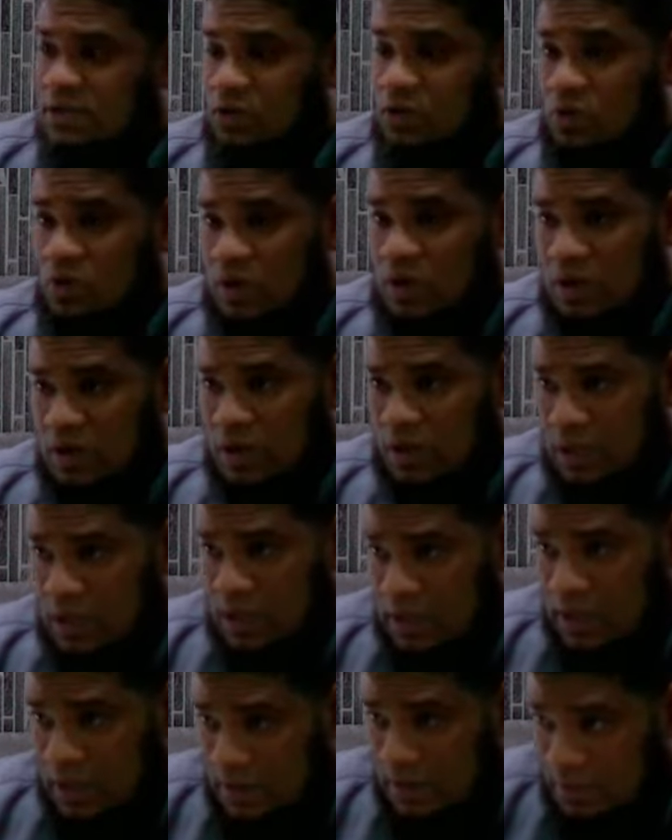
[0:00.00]
So
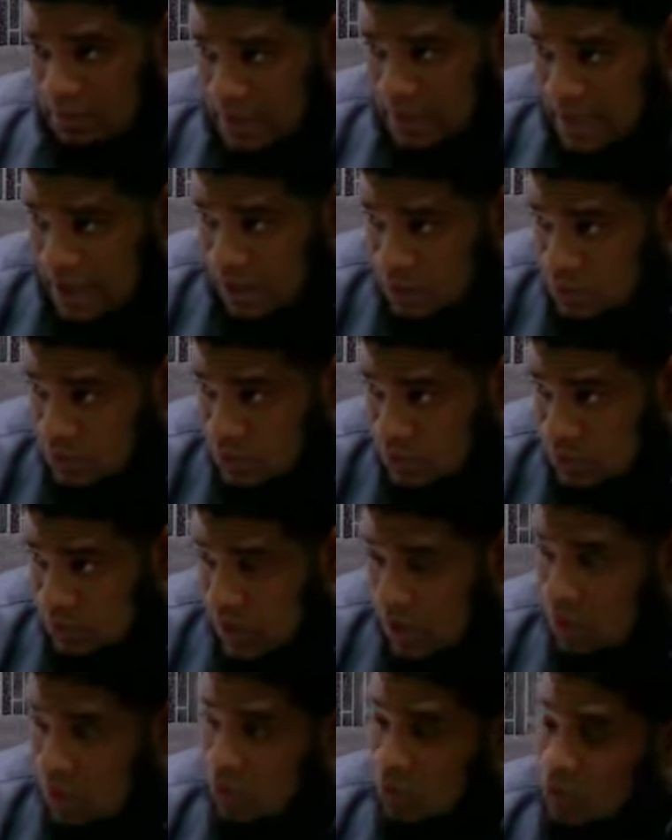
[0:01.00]

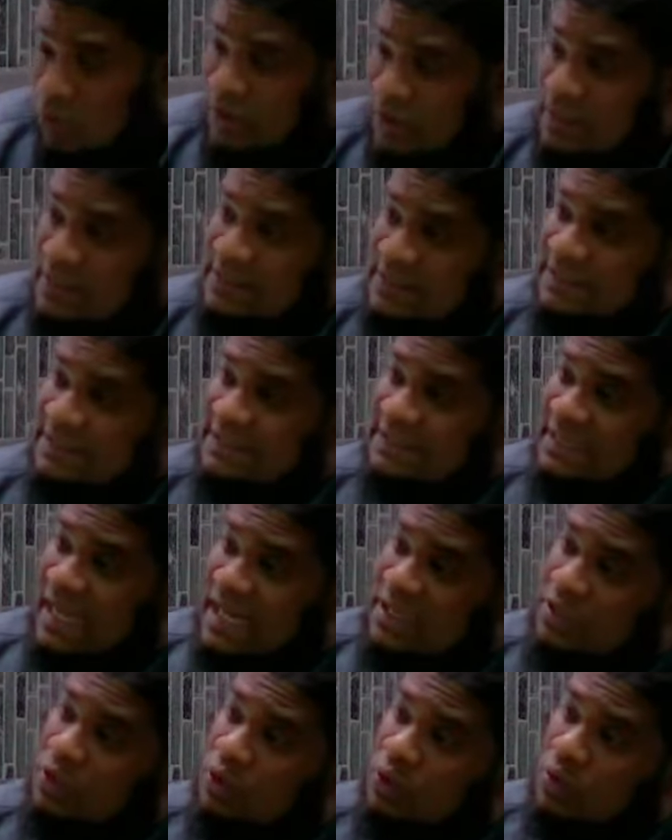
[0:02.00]
ma'un tahurun
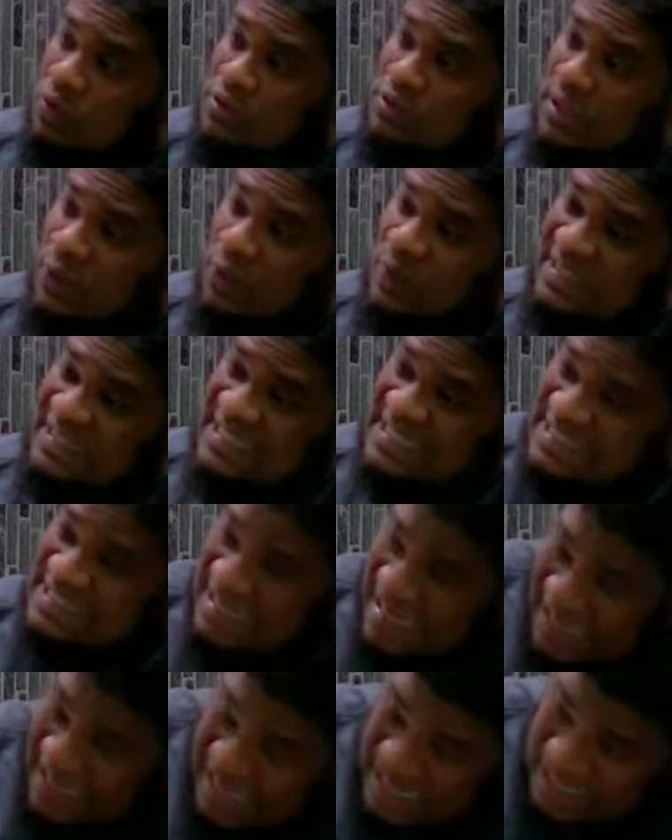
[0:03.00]
is that water which
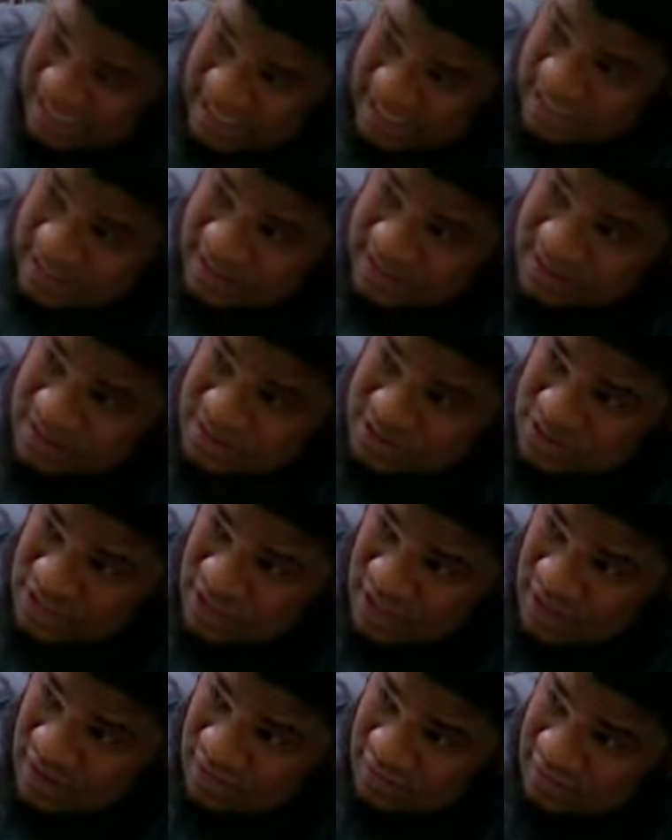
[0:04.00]
is clean in
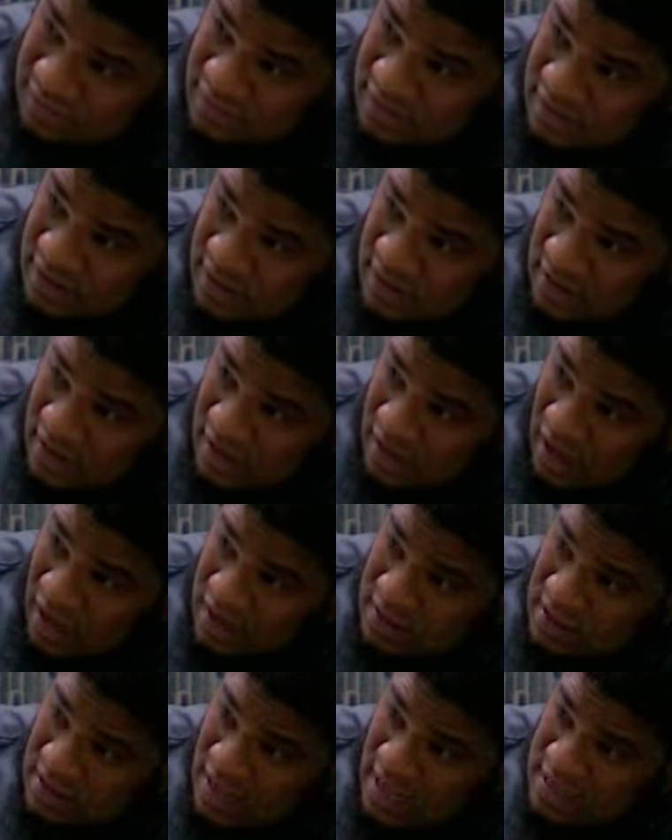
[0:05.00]
itself
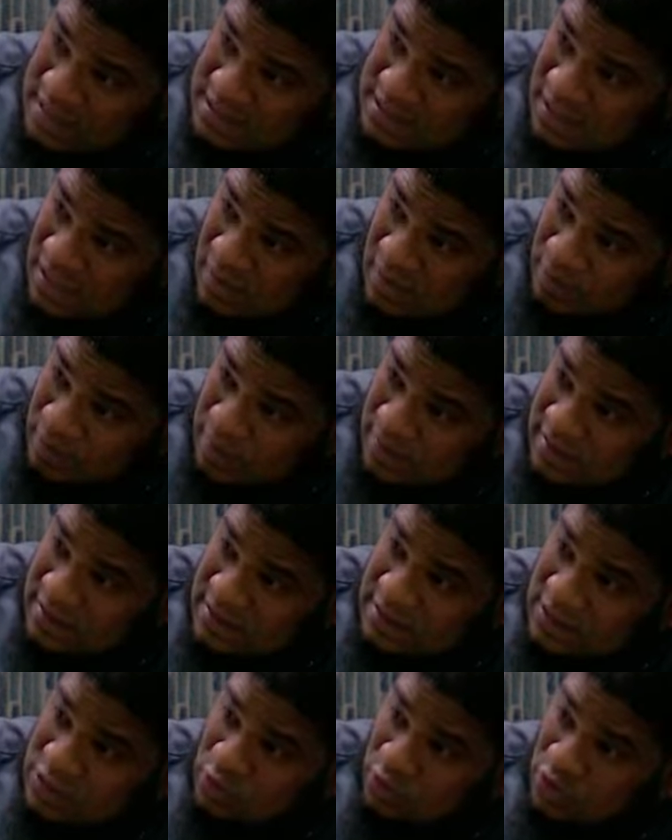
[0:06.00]
and it has the
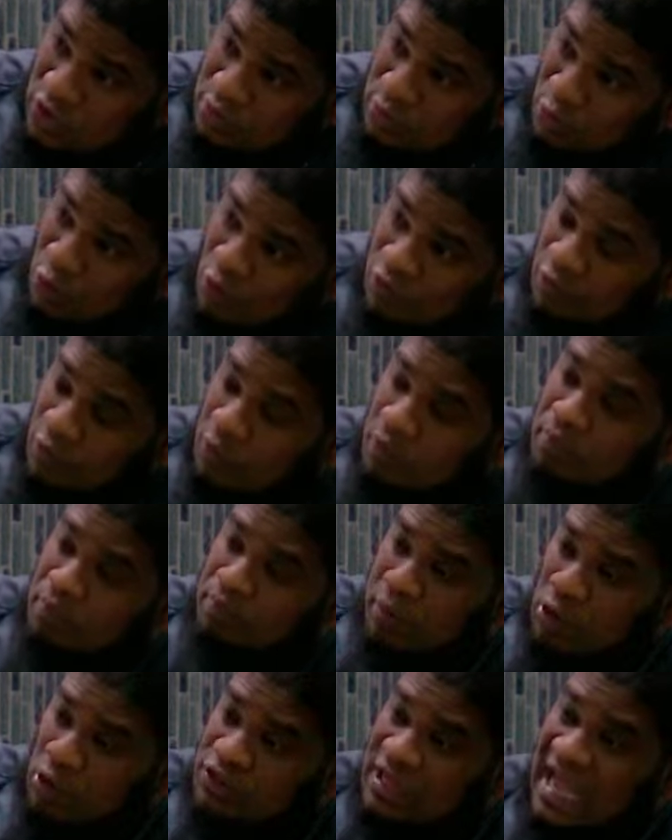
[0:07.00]
ability to remove
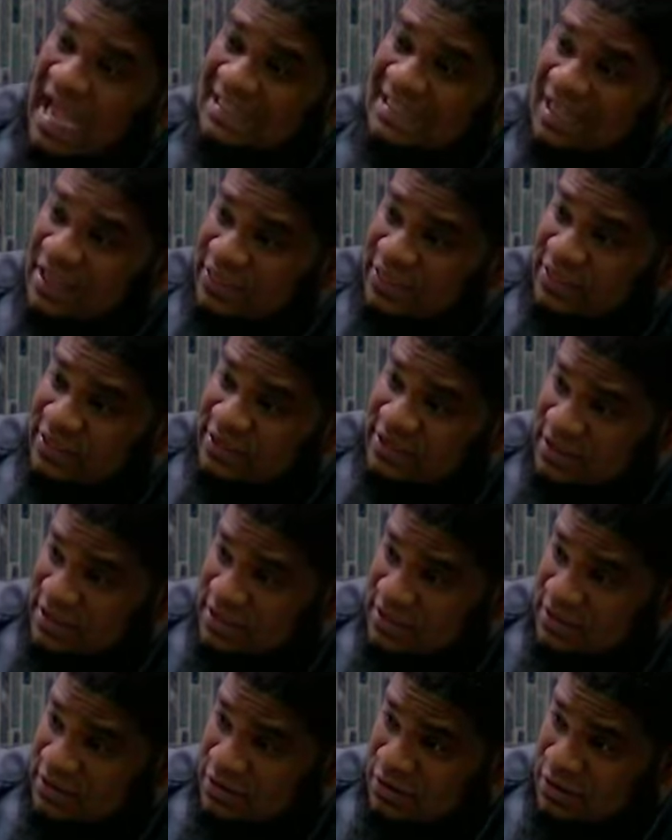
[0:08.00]
both
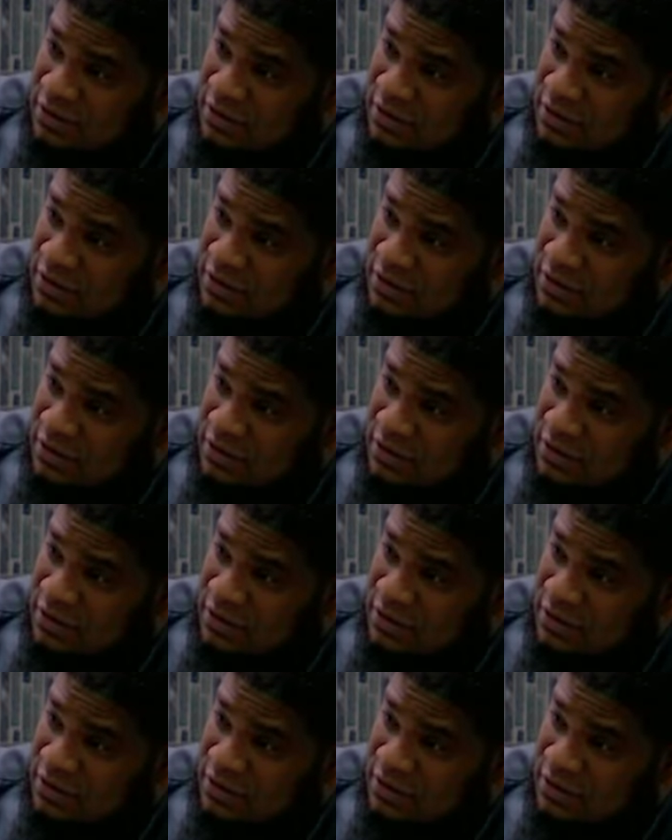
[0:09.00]
hadaths.